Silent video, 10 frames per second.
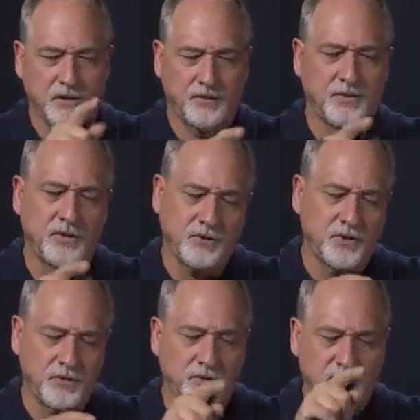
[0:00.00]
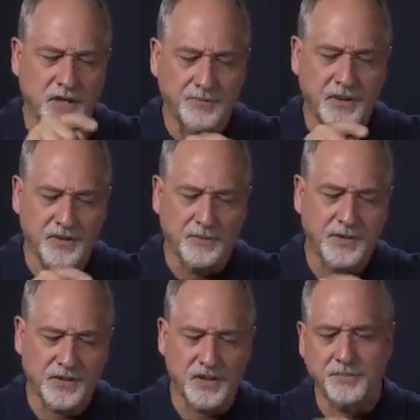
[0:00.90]
Do, do, do, something,
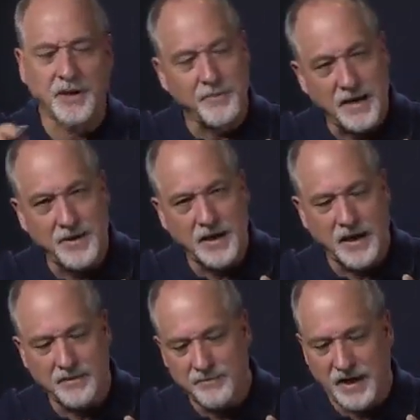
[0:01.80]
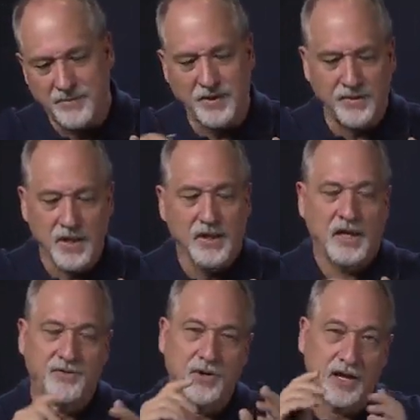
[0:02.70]
something, something, maybe not, maybe.
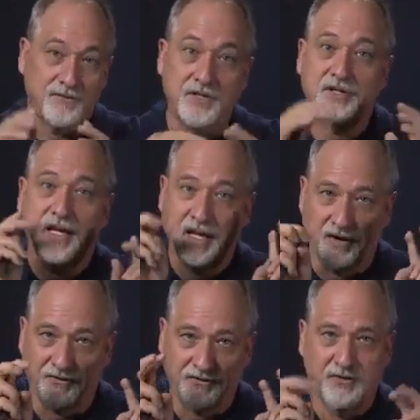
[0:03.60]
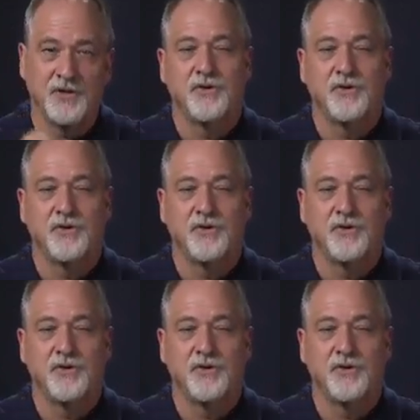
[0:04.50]
And you have this if.